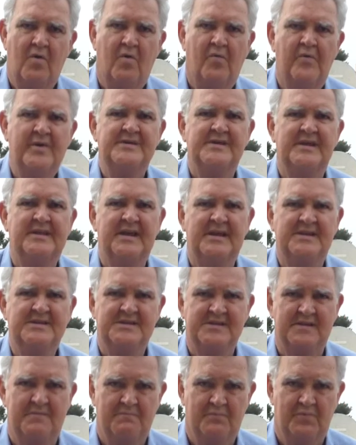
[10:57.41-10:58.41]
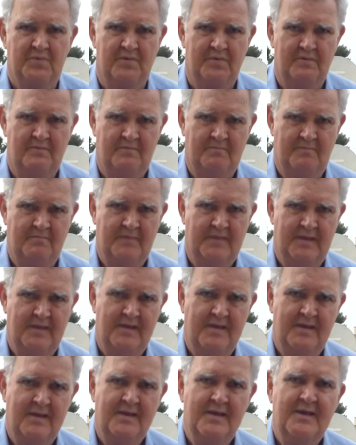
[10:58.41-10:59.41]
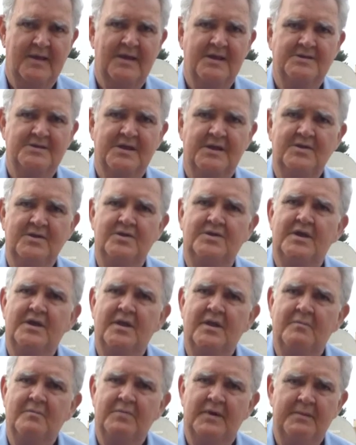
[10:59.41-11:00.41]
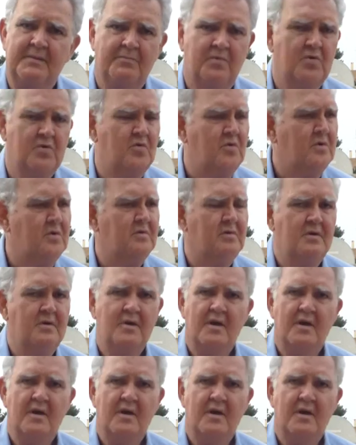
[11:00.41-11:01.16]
Well, he said, that's simple. He said, you tell the people, look,